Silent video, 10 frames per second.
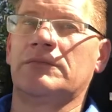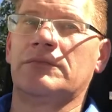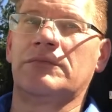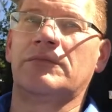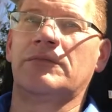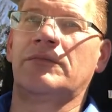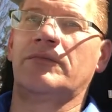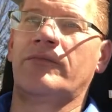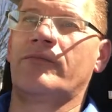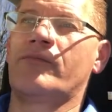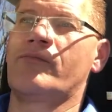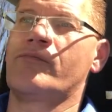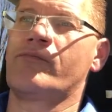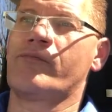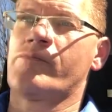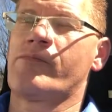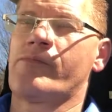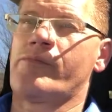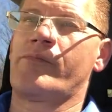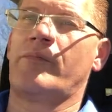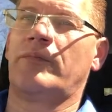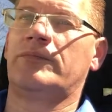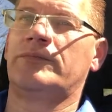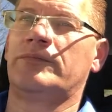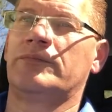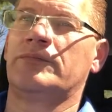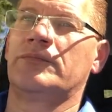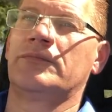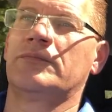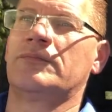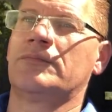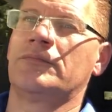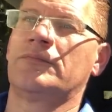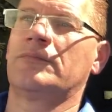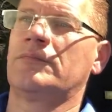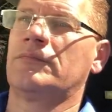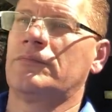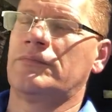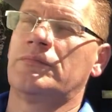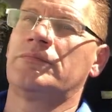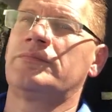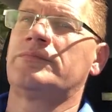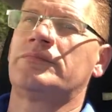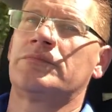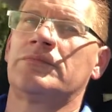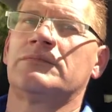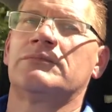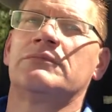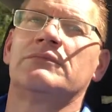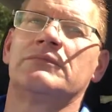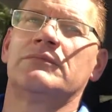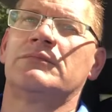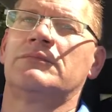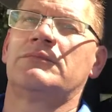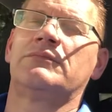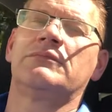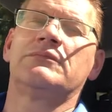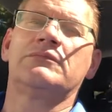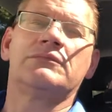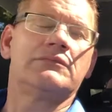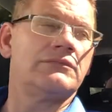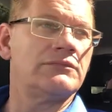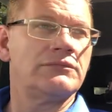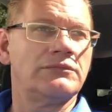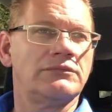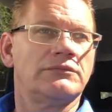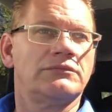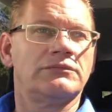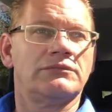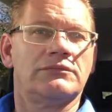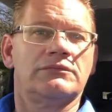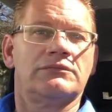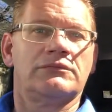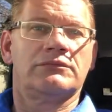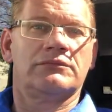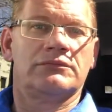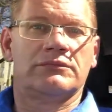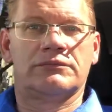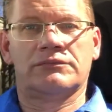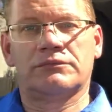(silent)